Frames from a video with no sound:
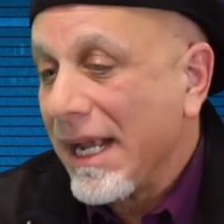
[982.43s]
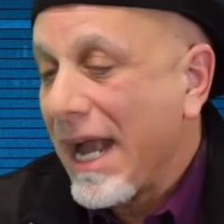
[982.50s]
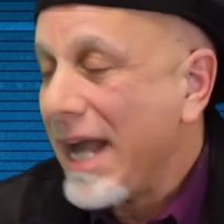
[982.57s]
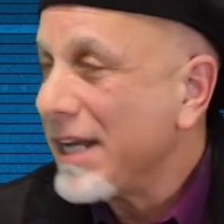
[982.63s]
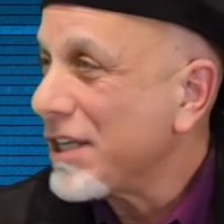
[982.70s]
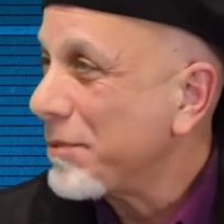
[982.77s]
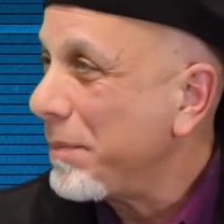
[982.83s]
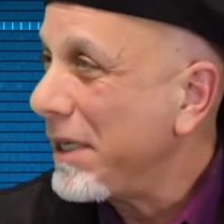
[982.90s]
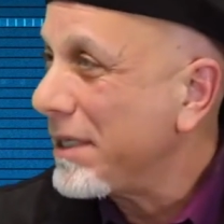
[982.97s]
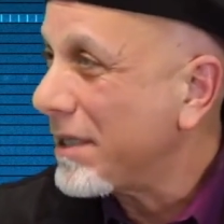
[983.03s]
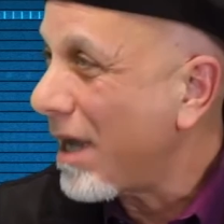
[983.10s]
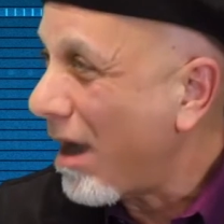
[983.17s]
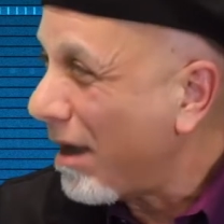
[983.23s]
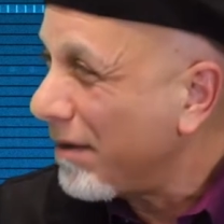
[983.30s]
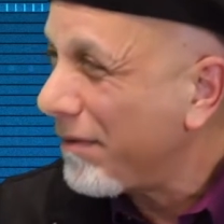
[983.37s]
kind of speak
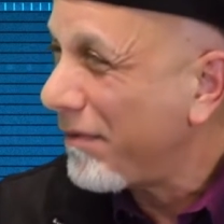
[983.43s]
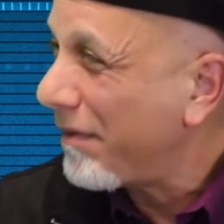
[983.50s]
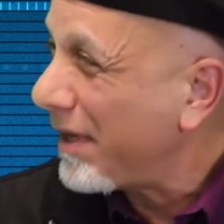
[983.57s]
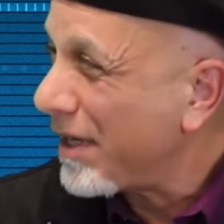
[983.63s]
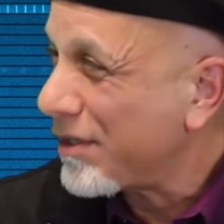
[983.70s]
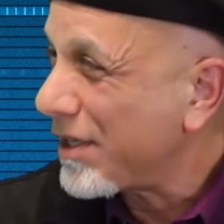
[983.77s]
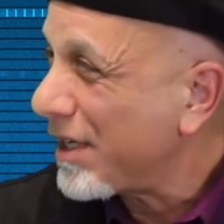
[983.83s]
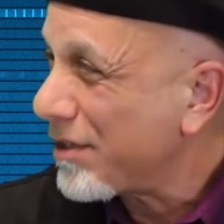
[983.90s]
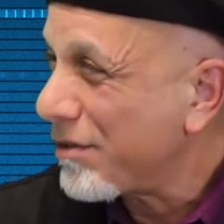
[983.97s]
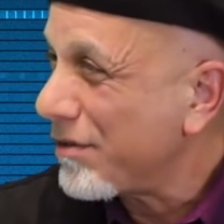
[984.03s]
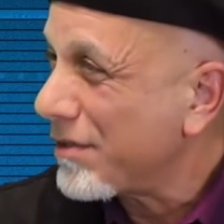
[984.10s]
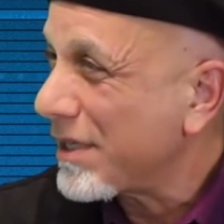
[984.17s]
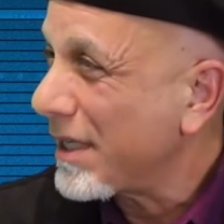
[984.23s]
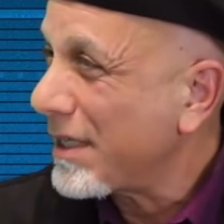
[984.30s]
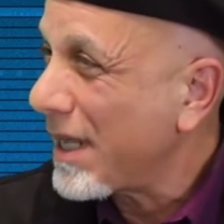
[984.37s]
to unfinished
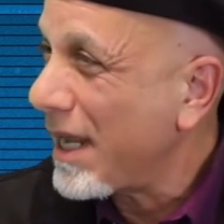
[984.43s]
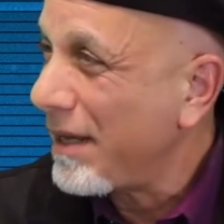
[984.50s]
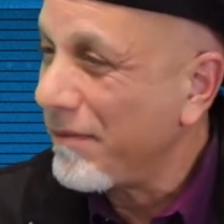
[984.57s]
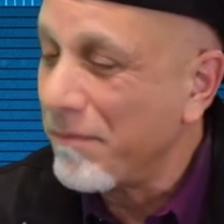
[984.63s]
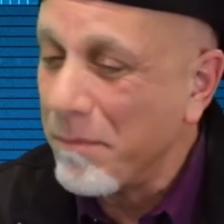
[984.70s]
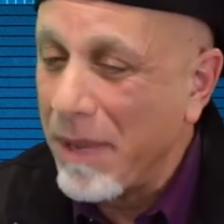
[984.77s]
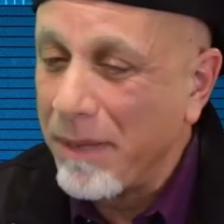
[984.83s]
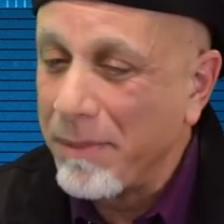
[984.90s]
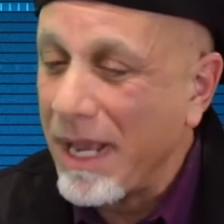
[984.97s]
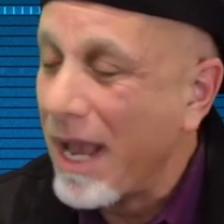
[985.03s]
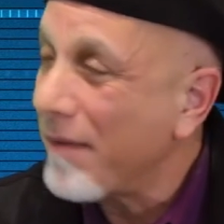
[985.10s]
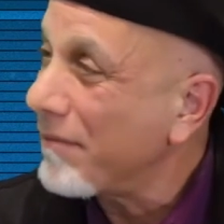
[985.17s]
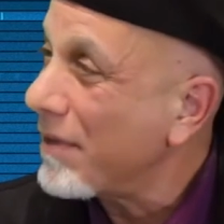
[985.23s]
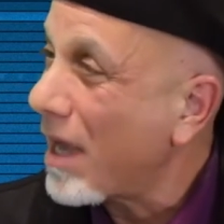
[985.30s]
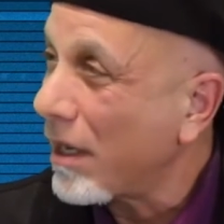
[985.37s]
issues that they maybe
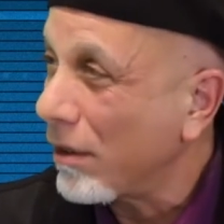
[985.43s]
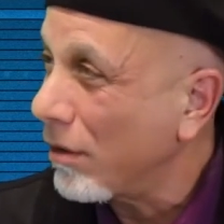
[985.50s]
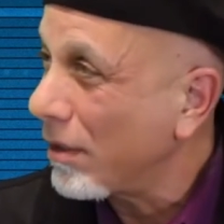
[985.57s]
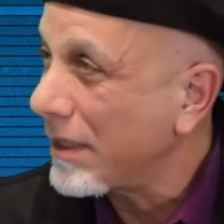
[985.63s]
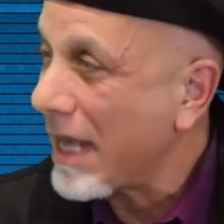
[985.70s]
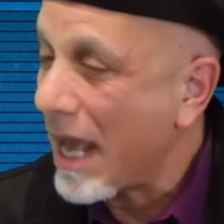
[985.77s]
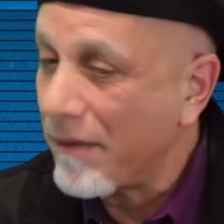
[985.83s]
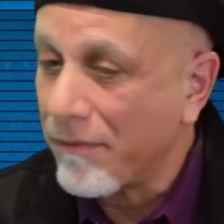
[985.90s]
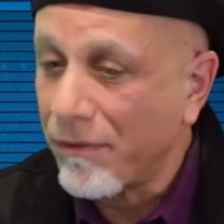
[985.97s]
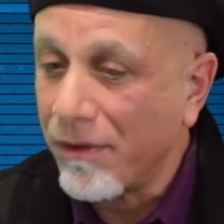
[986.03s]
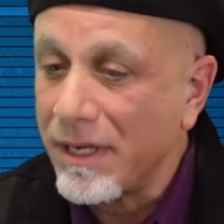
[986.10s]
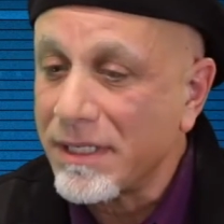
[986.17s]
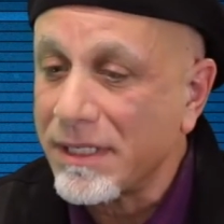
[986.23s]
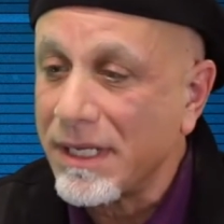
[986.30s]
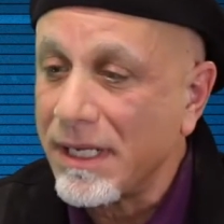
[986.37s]
have not looked at.
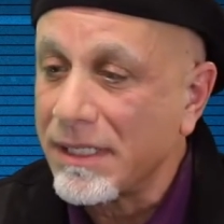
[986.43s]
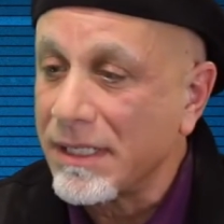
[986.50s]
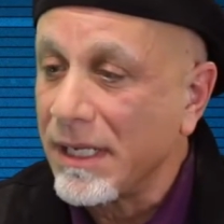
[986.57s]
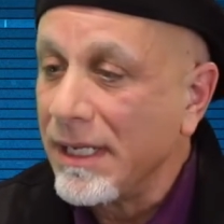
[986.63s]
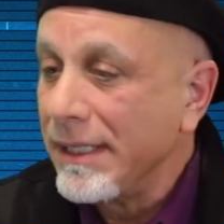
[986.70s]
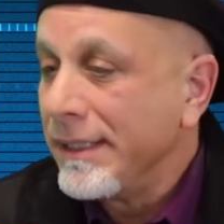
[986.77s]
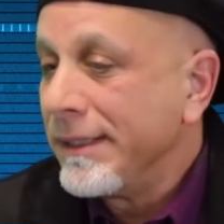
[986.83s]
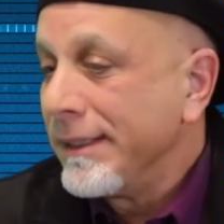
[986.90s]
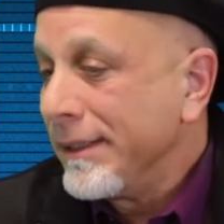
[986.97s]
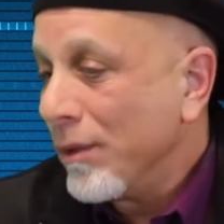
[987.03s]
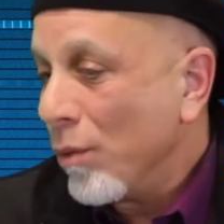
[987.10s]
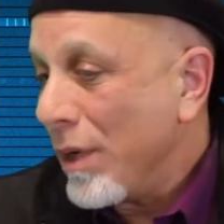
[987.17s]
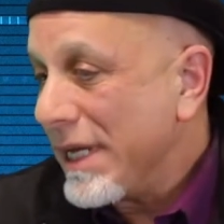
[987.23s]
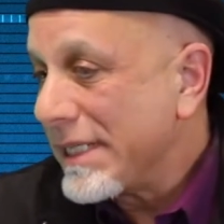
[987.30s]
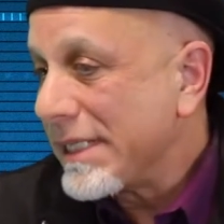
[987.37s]
For instance,
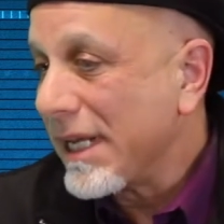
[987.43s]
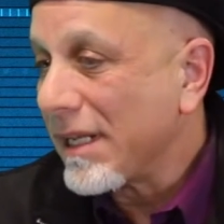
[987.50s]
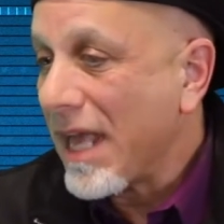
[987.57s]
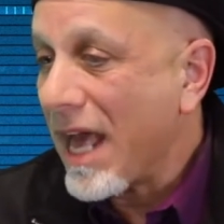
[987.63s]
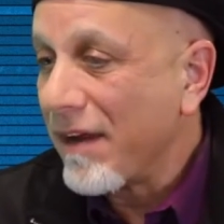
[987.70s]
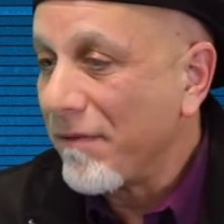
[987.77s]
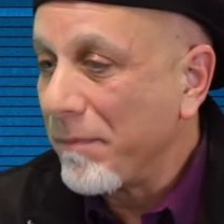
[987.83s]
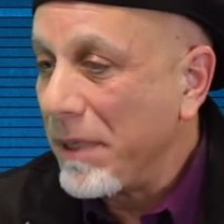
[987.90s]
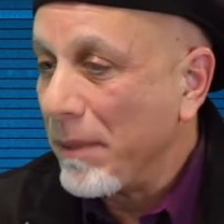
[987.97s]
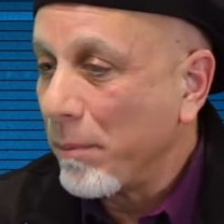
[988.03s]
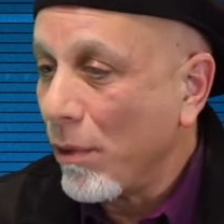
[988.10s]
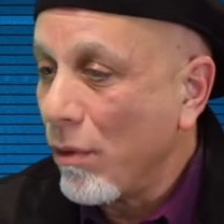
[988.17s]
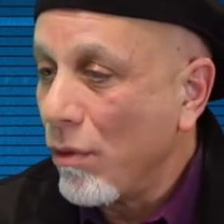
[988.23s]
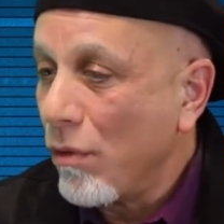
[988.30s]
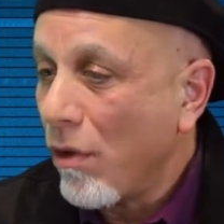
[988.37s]
we see a lot of
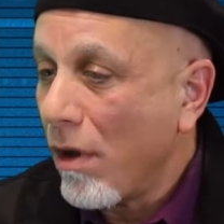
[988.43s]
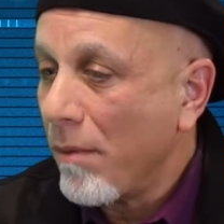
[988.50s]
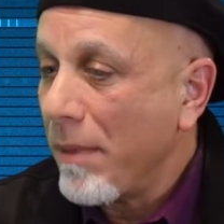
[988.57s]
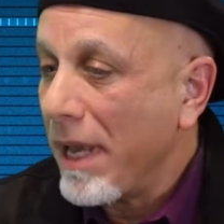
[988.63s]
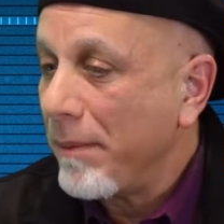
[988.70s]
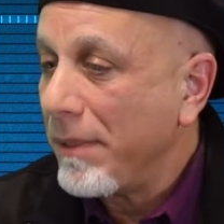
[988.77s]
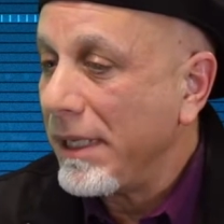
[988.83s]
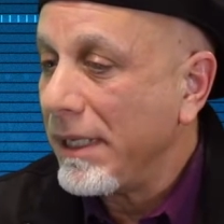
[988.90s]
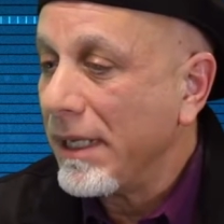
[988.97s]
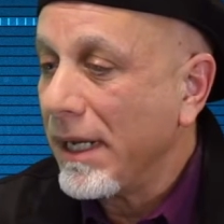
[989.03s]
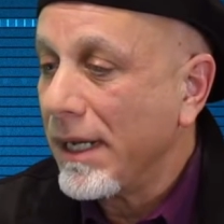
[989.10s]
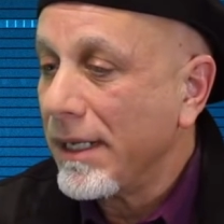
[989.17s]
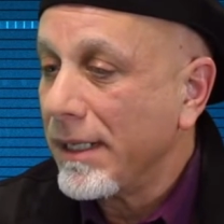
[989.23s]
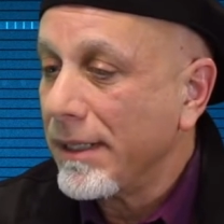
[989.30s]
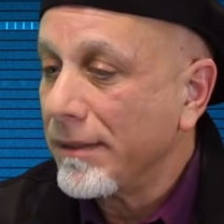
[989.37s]
people who are maybe
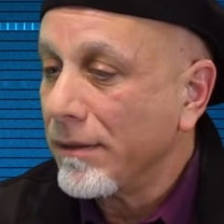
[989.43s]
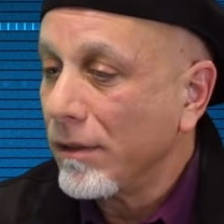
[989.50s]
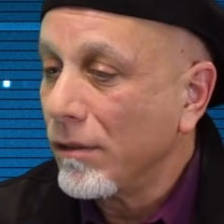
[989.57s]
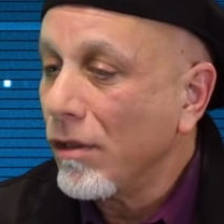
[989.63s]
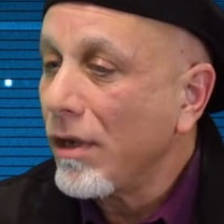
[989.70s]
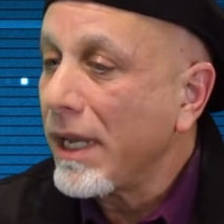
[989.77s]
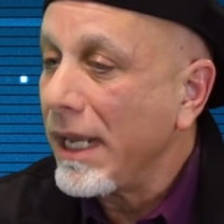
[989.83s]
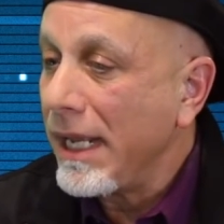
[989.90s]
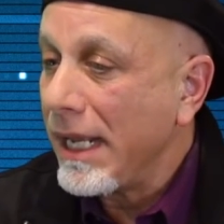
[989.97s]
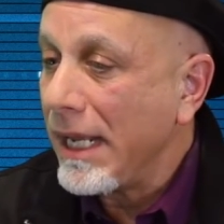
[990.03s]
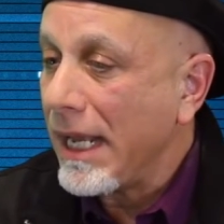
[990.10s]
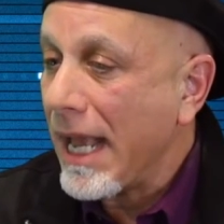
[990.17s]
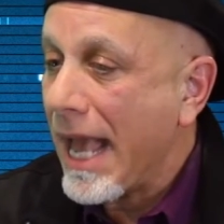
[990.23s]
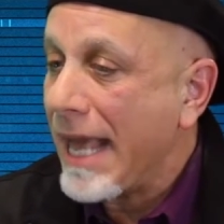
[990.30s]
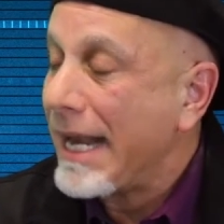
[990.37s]

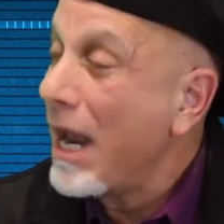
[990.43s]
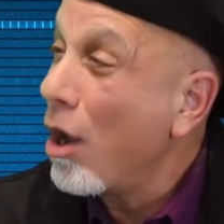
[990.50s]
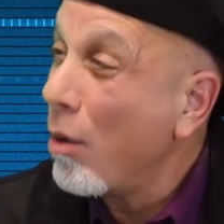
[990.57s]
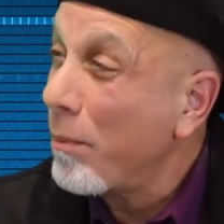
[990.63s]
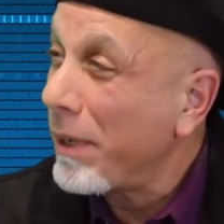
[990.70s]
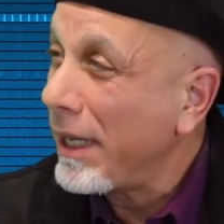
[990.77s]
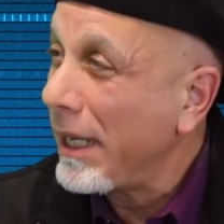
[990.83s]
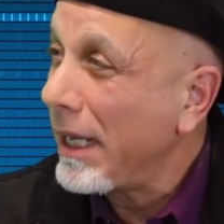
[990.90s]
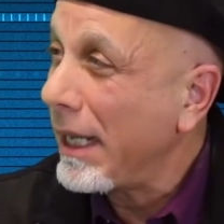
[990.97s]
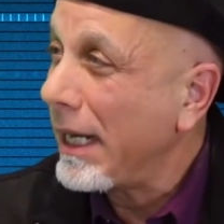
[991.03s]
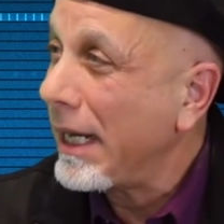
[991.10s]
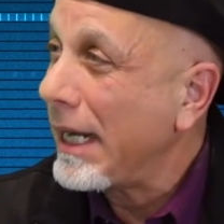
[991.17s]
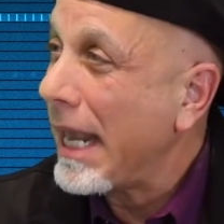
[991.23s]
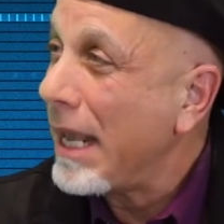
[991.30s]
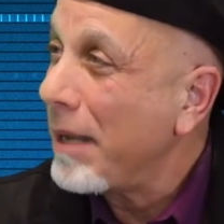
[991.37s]
looking at helping
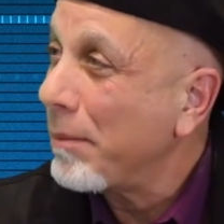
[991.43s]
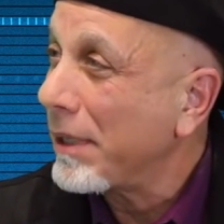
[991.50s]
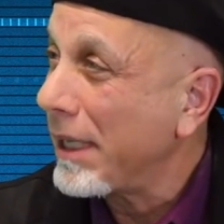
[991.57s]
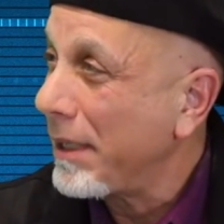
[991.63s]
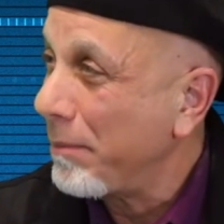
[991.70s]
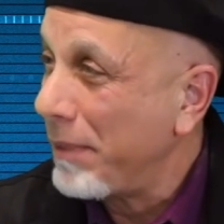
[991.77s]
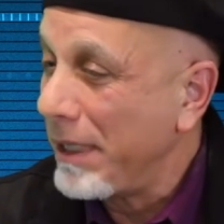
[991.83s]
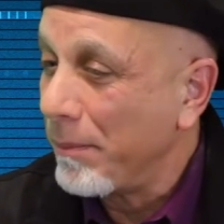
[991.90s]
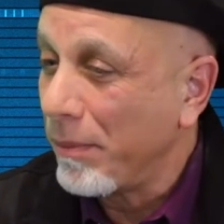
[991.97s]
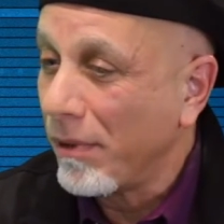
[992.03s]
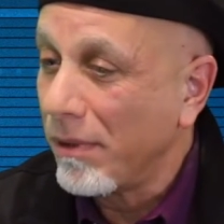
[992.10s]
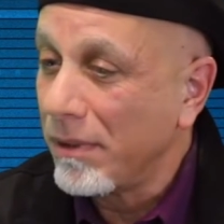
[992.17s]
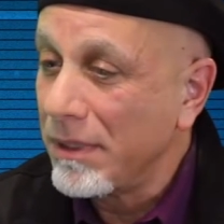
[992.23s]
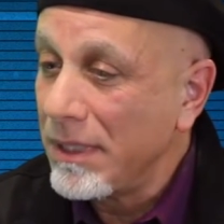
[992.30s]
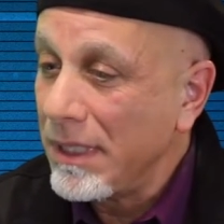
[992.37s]
and enabling
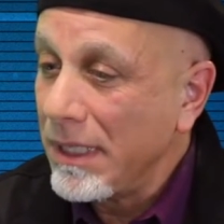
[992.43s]
people